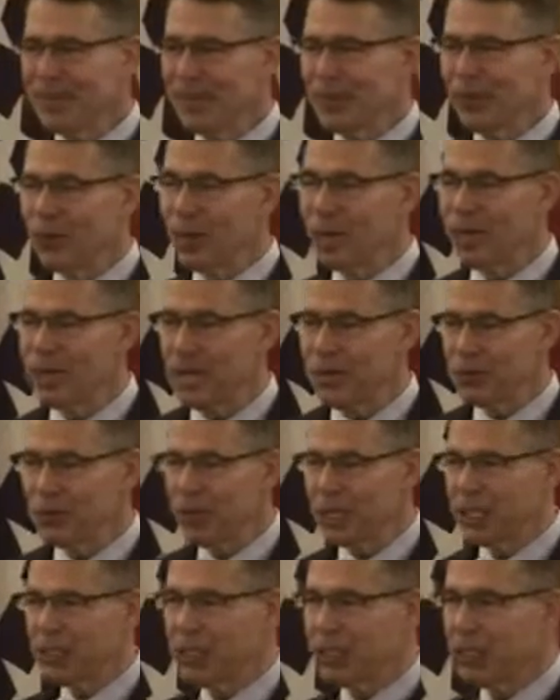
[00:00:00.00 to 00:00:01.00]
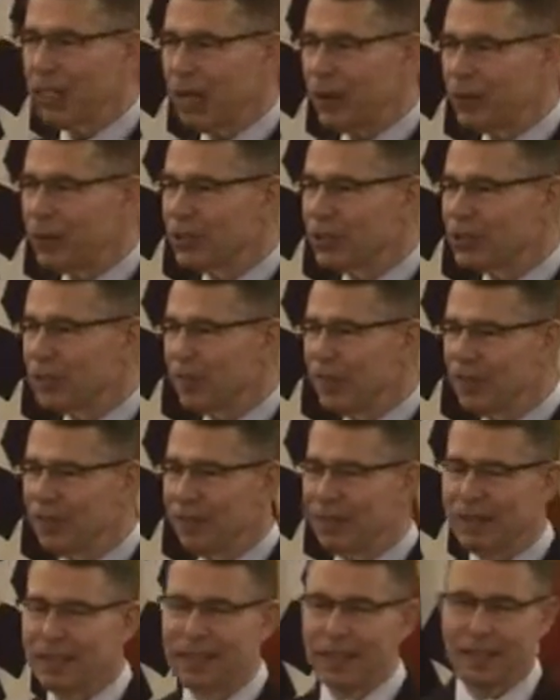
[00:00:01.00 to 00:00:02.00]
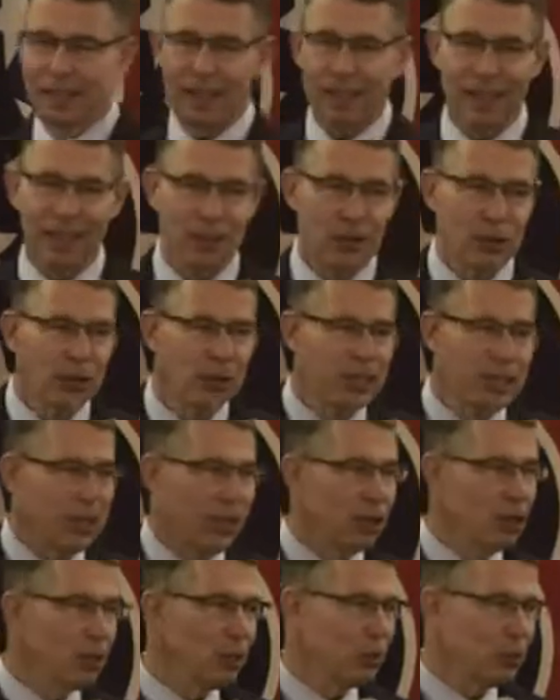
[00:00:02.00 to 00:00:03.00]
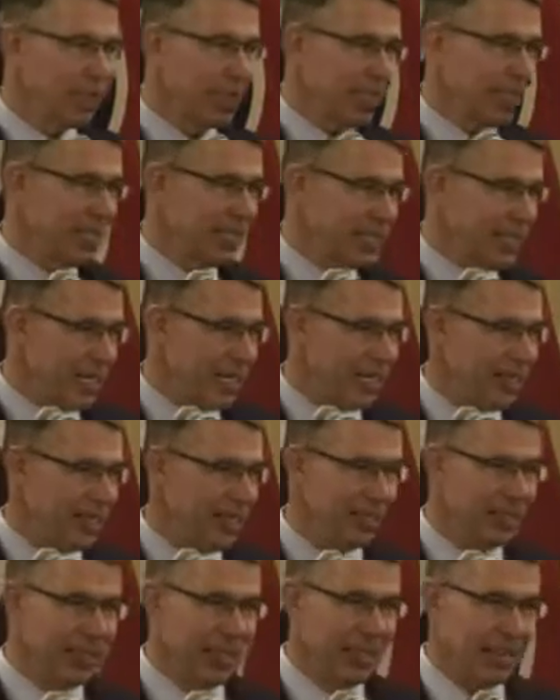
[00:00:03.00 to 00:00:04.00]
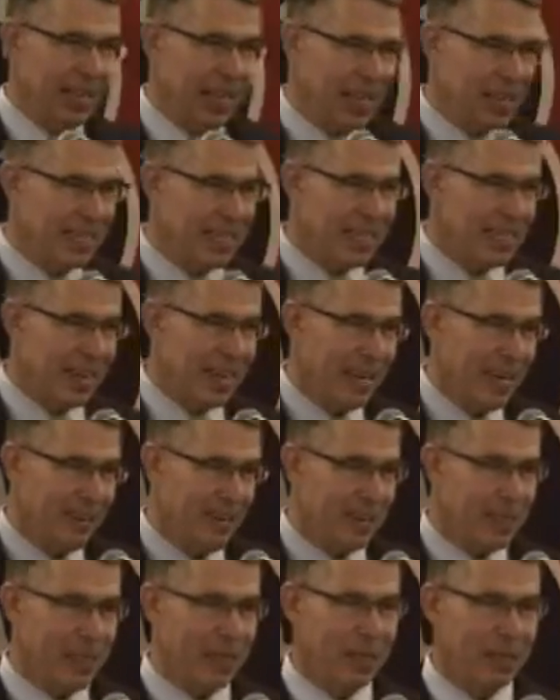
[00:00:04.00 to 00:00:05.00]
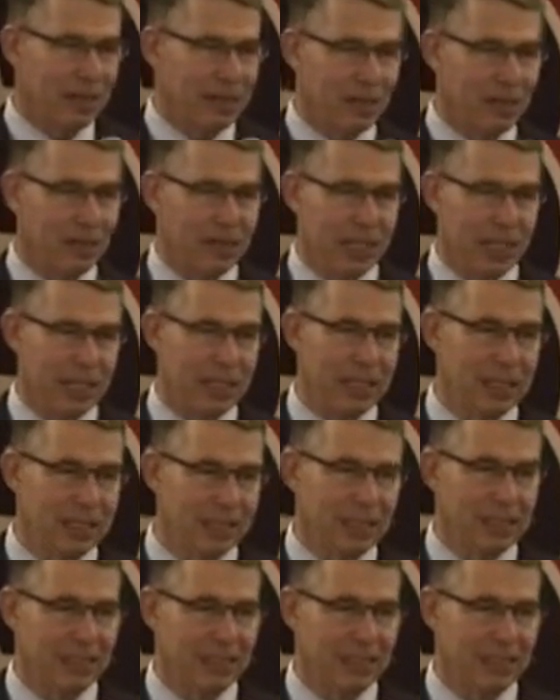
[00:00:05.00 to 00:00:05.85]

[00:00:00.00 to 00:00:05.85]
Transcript: Well, as mentioned, I was a young Lieutenant Dees, and had been a lieutenant